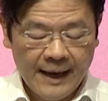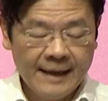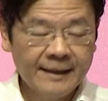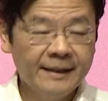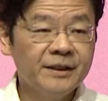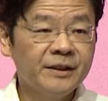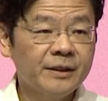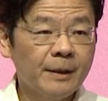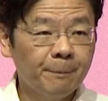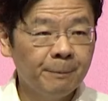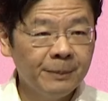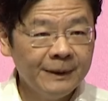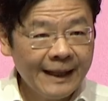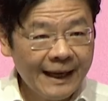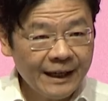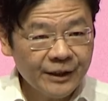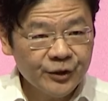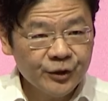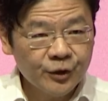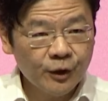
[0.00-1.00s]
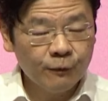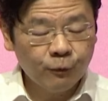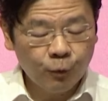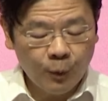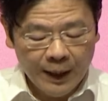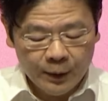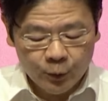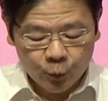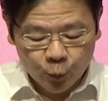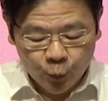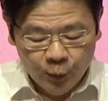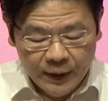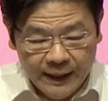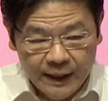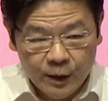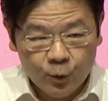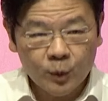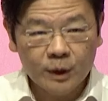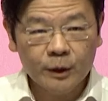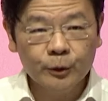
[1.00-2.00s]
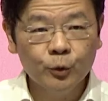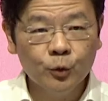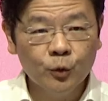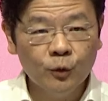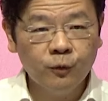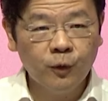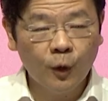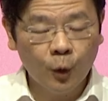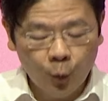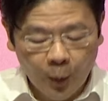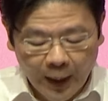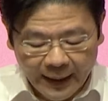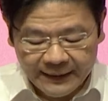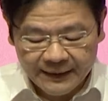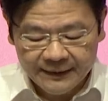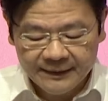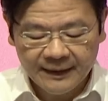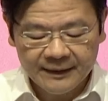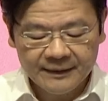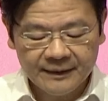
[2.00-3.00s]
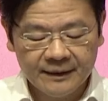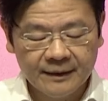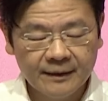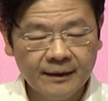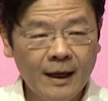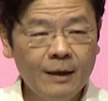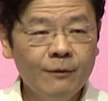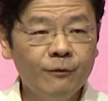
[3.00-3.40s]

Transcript: And it's a pledge of what we will do for one another